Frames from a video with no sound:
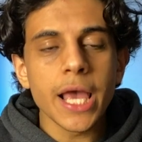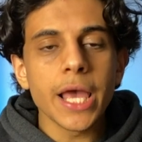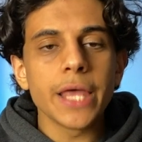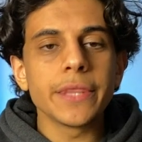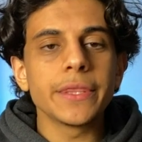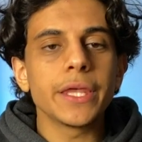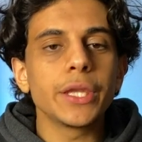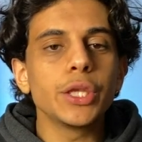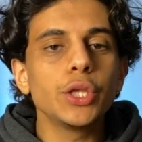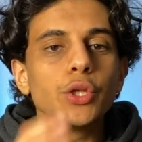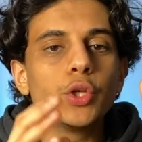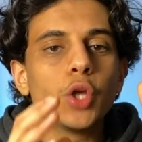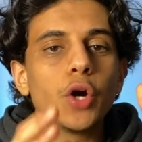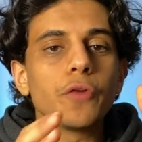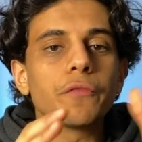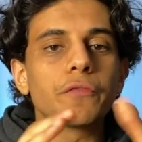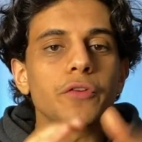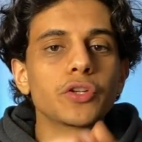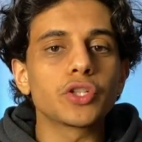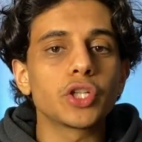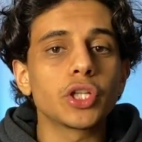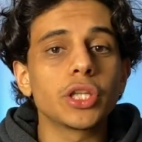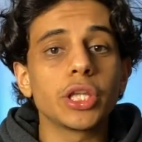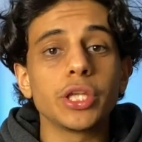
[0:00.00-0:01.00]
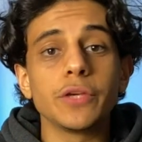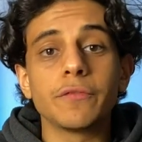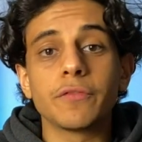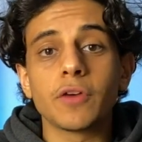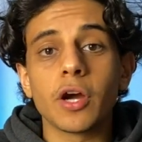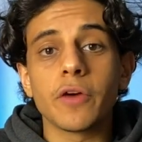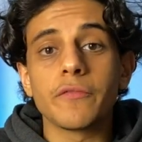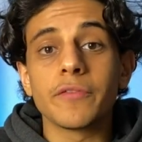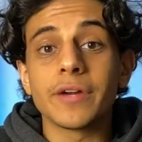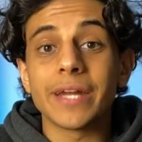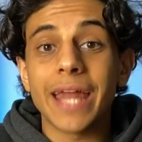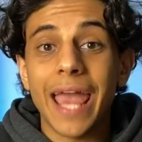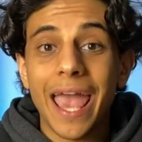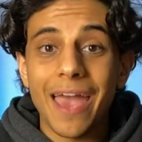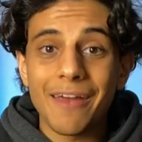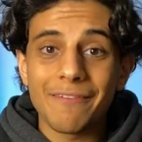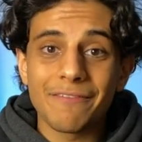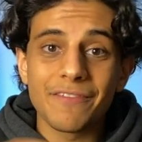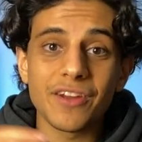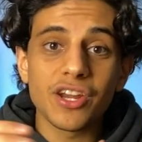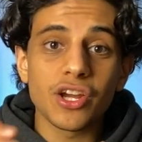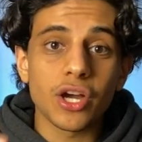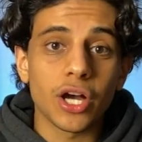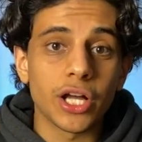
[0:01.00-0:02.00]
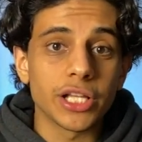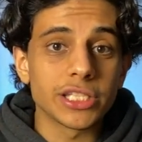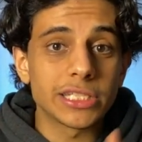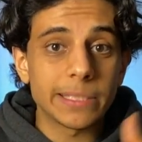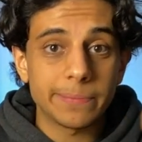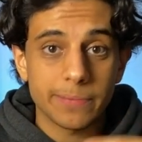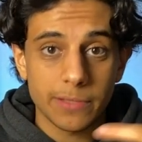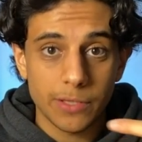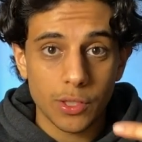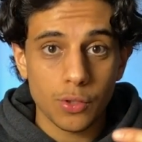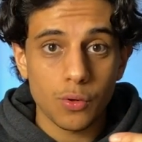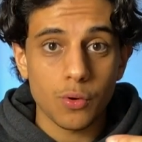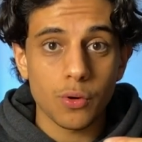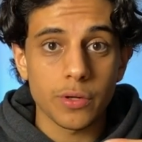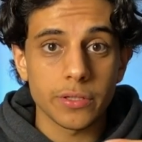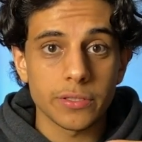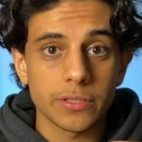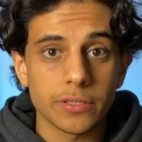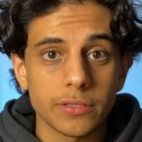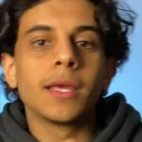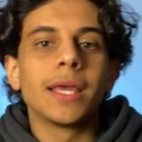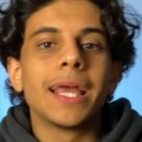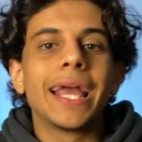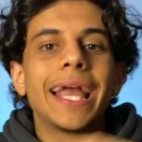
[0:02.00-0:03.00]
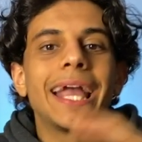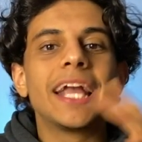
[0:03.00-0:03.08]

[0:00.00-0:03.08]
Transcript: then you know for sure that you've covered every concept in the course.